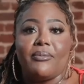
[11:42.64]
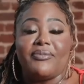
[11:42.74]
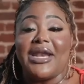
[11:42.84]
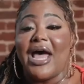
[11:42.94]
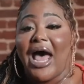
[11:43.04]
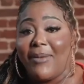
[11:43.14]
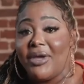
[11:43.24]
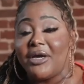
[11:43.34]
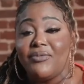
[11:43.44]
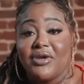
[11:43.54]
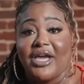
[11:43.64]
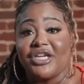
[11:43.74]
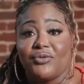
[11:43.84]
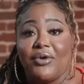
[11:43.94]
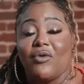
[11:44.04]
that I'm in
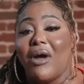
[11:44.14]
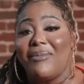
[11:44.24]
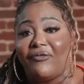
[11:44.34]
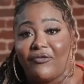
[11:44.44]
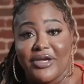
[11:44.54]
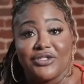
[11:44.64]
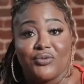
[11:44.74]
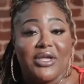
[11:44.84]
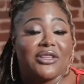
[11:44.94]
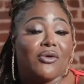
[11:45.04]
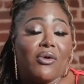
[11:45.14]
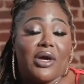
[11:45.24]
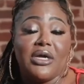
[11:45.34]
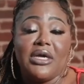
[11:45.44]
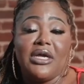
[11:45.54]
communication with or I'm friends with
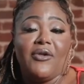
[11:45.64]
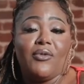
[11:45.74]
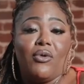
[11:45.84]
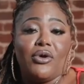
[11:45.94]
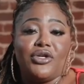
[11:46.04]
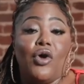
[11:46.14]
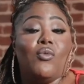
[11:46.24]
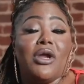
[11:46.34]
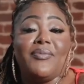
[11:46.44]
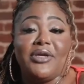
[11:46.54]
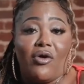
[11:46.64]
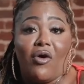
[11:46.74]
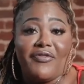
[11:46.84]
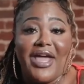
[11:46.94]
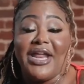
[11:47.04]
or or don't want to be
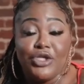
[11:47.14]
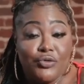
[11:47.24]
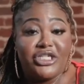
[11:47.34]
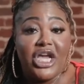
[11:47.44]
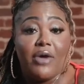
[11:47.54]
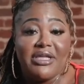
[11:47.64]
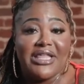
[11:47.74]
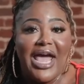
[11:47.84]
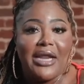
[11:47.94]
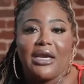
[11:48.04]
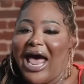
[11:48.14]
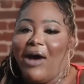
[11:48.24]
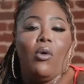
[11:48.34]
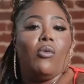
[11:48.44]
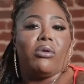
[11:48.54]
called that and you tell me that,
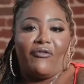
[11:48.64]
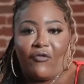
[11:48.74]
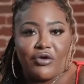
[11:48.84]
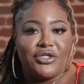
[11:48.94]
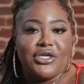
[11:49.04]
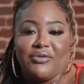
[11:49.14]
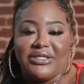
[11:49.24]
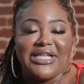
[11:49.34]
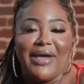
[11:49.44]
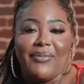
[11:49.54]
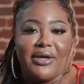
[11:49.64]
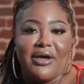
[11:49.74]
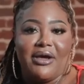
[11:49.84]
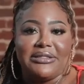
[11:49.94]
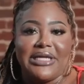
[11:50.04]
I won't refer to you as that
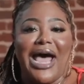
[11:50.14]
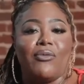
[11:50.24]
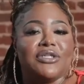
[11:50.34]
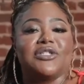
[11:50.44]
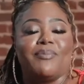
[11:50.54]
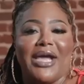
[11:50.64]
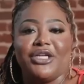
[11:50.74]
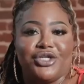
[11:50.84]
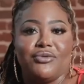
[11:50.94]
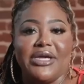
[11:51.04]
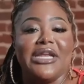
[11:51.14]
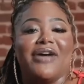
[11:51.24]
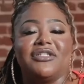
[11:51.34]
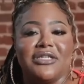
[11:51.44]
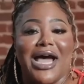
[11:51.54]
because I respect you
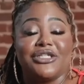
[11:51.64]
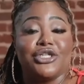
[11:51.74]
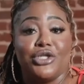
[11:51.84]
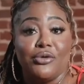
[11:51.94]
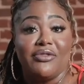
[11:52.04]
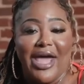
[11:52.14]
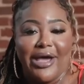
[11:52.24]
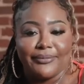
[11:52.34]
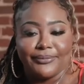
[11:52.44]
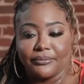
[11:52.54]
enough not to do that.